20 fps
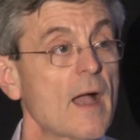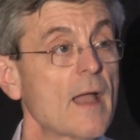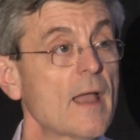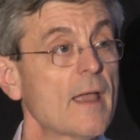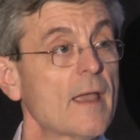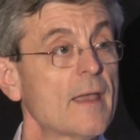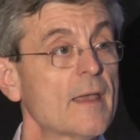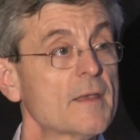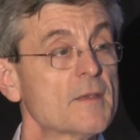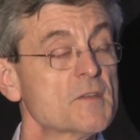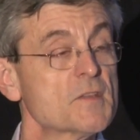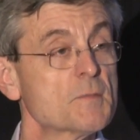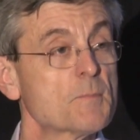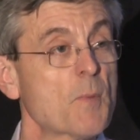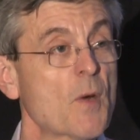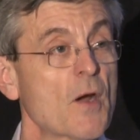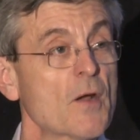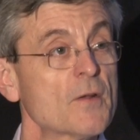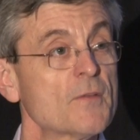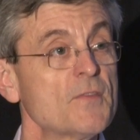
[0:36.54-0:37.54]
As
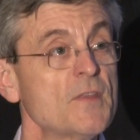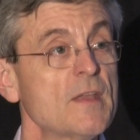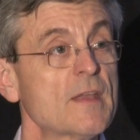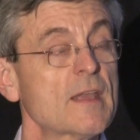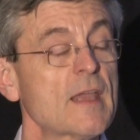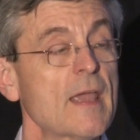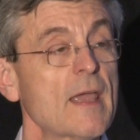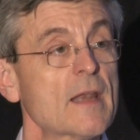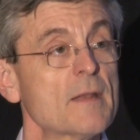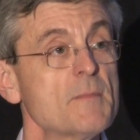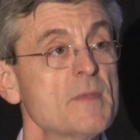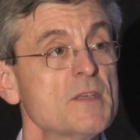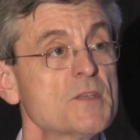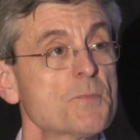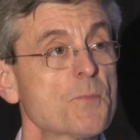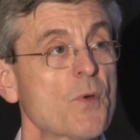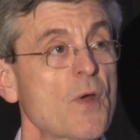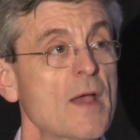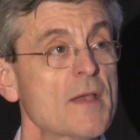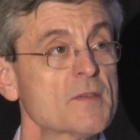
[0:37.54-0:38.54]
part of the Academy's
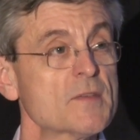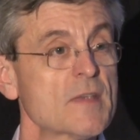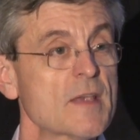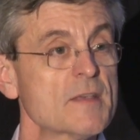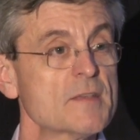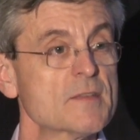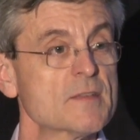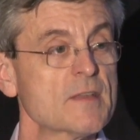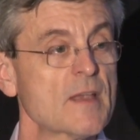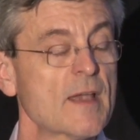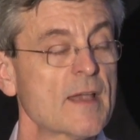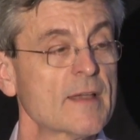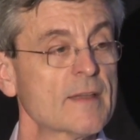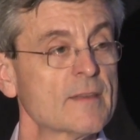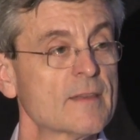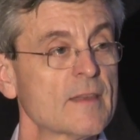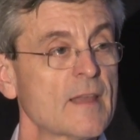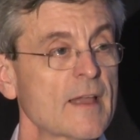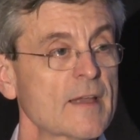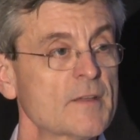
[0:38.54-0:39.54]
process, I'd
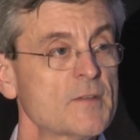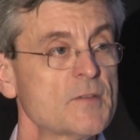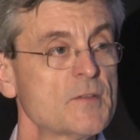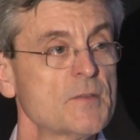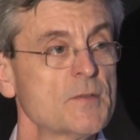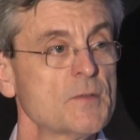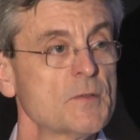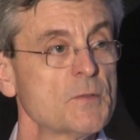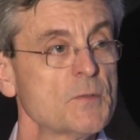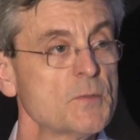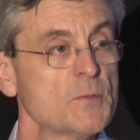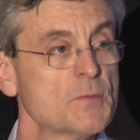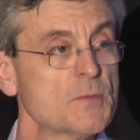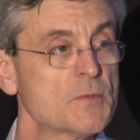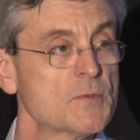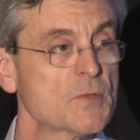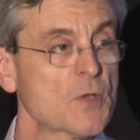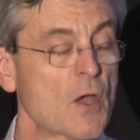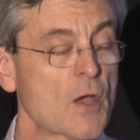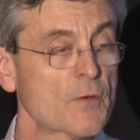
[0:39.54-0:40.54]
like to
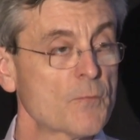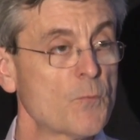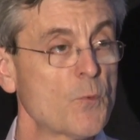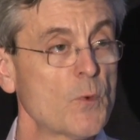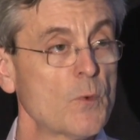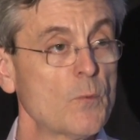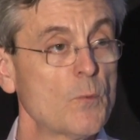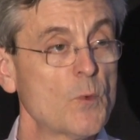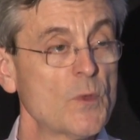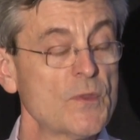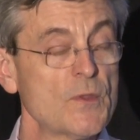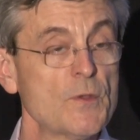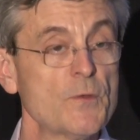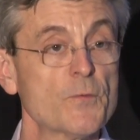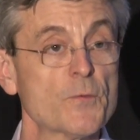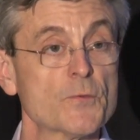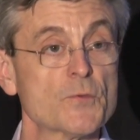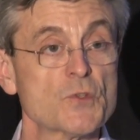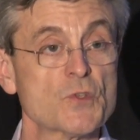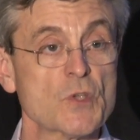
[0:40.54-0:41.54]
talk with you
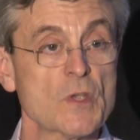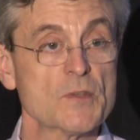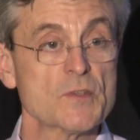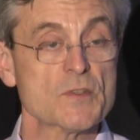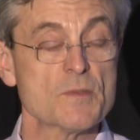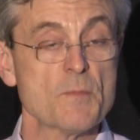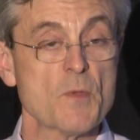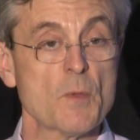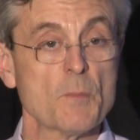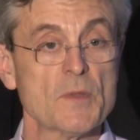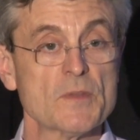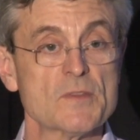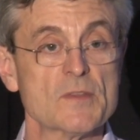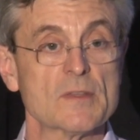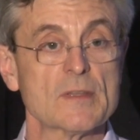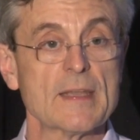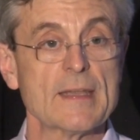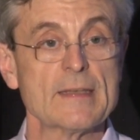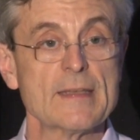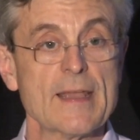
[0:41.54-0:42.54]
for just a moment to
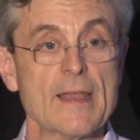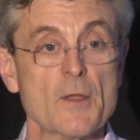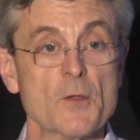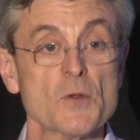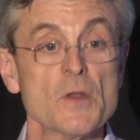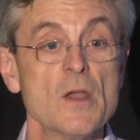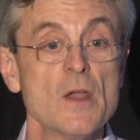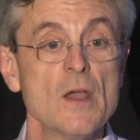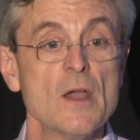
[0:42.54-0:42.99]
lay down